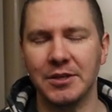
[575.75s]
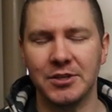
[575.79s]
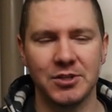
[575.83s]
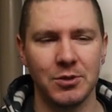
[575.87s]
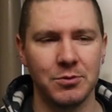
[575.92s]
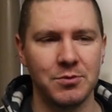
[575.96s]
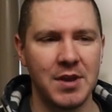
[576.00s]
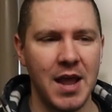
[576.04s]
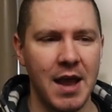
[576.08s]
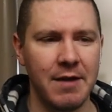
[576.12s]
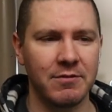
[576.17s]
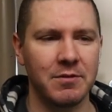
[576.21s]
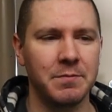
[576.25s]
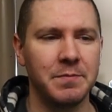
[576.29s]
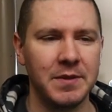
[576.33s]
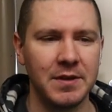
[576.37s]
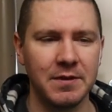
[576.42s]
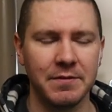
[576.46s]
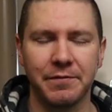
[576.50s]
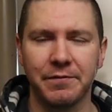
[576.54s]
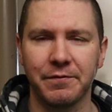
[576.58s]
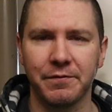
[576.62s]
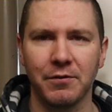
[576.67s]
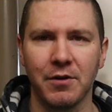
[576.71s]
So never
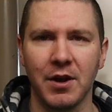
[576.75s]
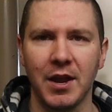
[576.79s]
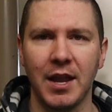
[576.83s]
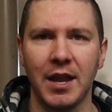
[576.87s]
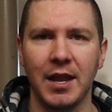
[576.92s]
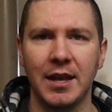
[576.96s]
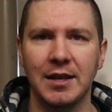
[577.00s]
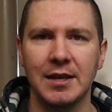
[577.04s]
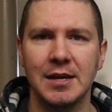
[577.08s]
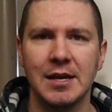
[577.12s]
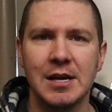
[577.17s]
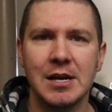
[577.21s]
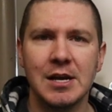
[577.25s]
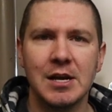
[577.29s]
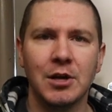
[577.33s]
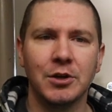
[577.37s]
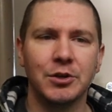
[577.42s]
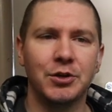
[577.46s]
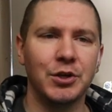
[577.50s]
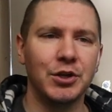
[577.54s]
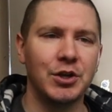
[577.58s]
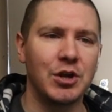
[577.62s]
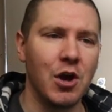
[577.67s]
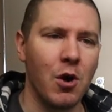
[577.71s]
be afraid
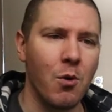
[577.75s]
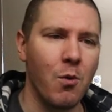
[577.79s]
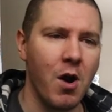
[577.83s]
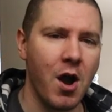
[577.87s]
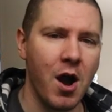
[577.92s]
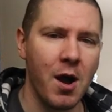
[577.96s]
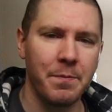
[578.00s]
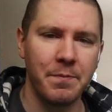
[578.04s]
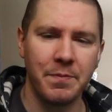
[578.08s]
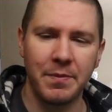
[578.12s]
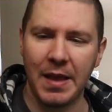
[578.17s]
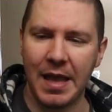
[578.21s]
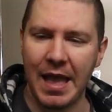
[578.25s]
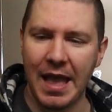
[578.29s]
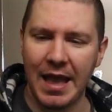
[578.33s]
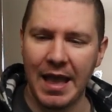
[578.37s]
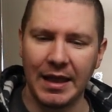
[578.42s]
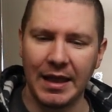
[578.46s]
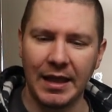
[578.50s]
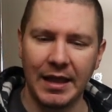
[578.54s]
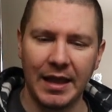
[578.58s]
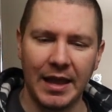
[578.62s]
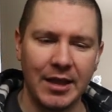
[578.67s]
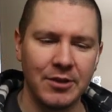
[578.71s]
to go up,
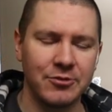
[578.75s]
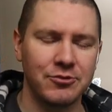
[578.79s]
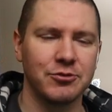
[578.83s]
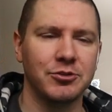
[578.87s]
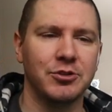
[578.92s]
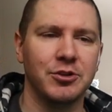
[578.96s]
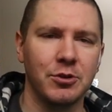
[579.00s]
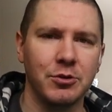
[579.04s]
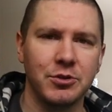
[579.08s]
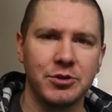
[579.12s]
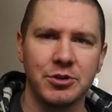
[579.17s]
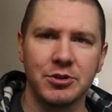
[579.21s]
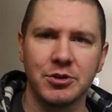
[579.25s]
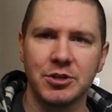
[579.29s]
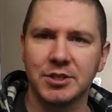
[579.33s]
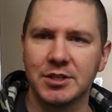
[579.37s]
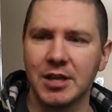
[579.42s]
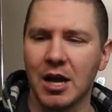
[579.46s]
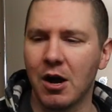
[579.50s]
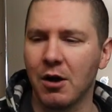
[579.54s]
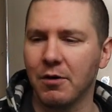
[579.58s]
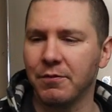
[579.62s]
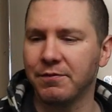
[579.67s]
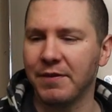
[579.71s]
introduce
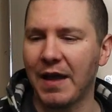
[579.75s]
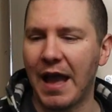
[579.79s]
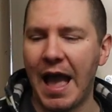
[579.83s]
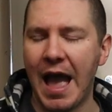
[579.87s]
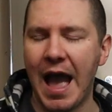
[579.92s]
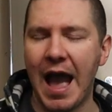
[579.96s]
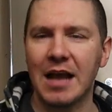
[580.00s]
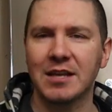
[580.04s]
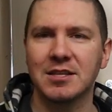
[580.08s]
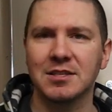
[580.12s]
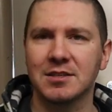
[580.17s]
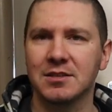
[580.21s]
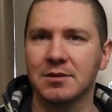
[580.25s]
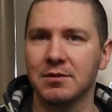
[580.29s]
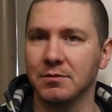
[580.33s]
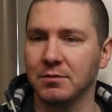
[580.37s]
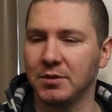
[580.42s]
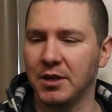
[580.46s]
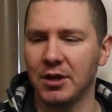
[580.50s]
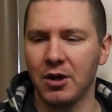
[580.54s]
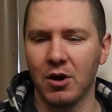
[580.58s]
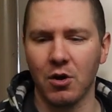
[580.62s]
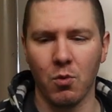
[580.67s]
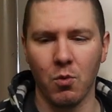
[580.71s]
yourself, ask,
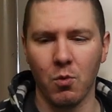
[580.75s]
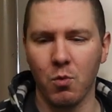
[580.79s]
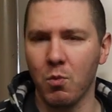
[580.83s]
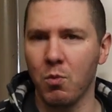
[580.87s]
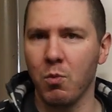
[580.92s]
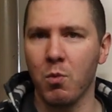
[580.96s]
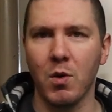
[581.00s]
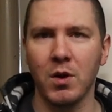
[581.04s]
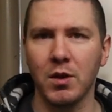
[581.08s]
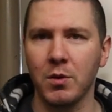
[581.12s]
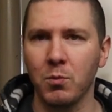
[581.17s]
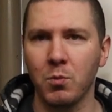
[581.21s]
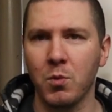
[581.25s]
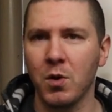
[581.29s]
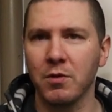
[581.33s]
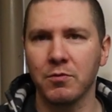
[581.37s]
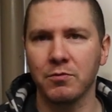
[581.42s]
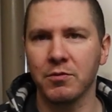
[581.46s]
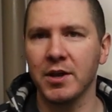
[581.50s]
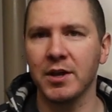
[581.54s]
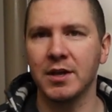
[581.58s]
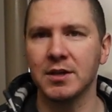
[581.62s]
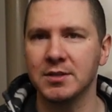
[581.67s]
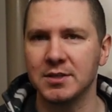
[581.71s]
you know, what what
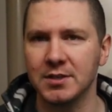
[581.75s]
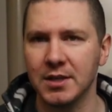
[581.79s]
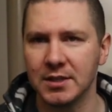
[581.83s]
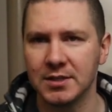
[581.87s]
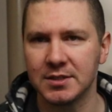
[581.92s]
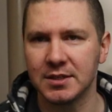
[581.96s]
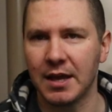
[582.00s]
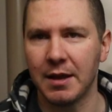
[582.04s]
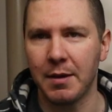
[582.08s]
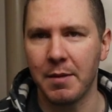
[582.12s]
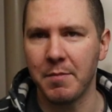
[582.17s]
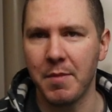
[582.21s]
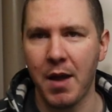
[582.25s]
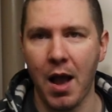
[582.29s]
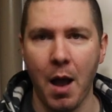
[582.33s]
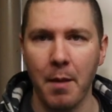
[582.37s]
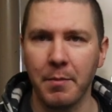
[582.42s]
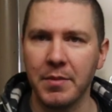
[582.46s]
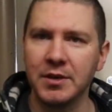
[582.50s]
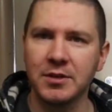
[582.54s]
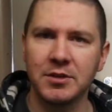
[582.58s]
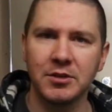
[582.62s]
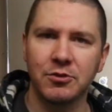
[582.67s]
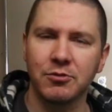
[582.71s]
rig is this? I'm
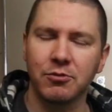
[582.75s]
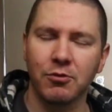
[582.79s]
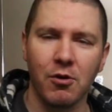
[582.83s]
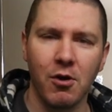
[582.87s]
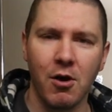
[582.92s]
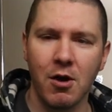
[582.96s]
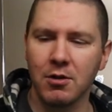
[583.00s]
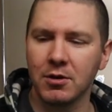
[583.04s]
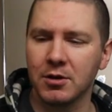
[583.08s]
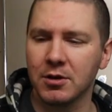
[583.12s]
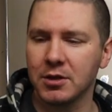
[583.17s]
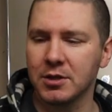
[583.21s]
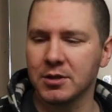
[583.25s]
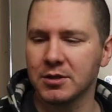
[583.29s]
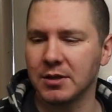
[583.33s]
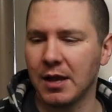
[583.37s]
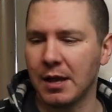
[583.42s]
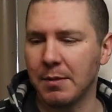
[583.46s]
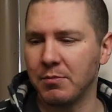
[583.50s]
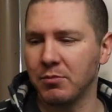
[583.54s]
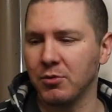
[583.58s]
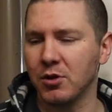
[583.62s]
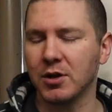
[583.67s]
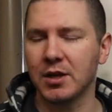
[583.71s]
I'm into crawlers.
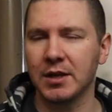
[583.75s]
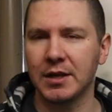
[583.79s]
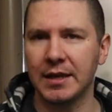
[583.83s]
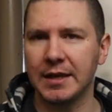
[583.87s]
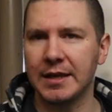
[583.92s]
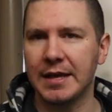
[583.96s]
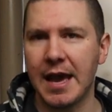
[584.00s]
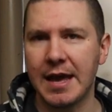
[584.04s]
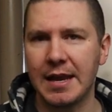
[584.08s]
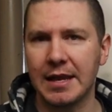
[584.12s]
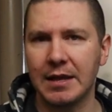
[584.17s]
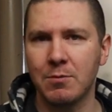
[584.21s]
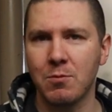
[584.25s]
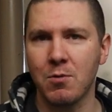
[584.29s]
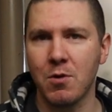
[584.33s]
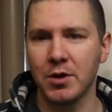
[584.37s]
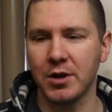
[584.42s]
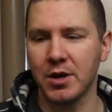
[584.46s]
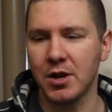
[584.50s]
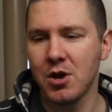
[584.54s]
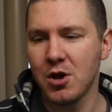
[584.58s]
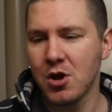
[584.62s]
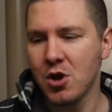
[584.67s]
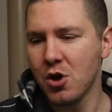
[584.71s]
I'm looking at getting
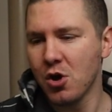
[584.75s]
one.